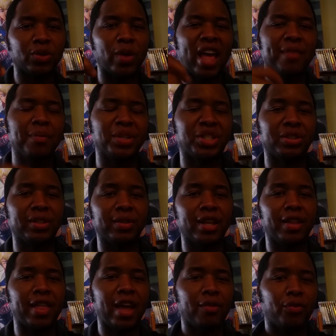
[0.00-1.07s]

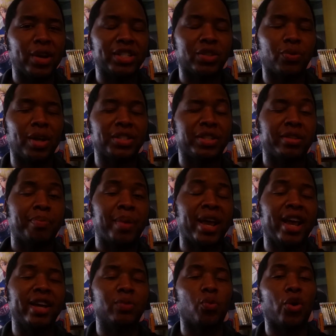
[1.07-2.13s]
They have restaurants in
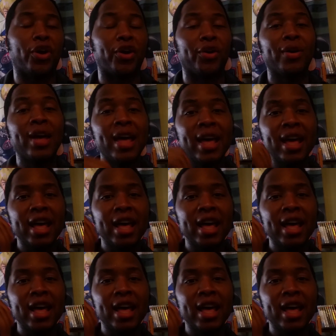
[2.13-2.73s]
Japan where